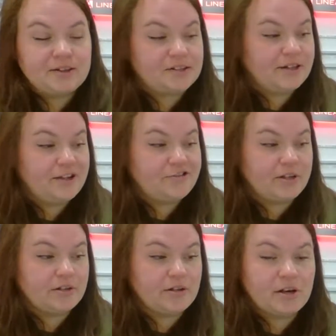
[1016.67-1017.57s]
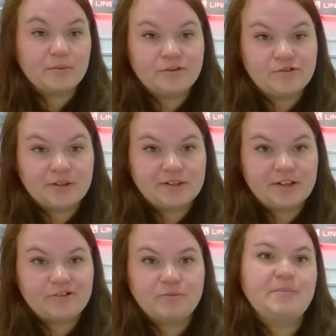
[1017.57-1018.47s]
installation, a commercial
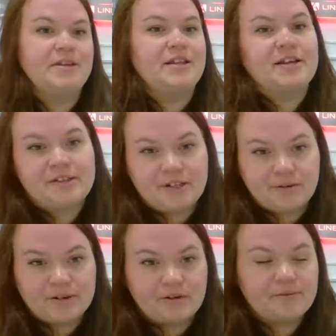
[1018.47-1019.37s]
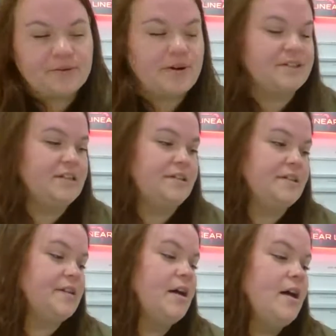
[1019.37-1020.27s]
installation, maybe the exterior of a
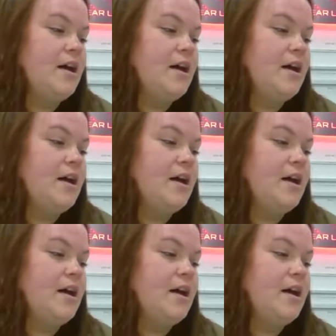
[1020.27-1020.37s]
residence,